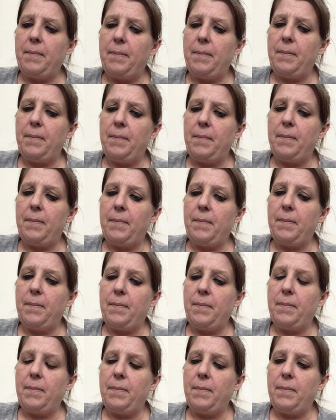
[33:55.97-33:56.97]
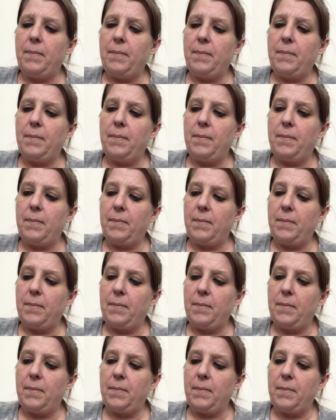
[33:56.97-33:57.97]

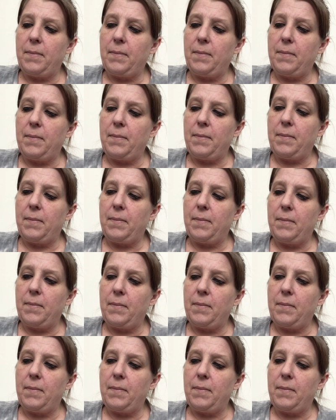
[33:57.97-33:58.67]
[no speech]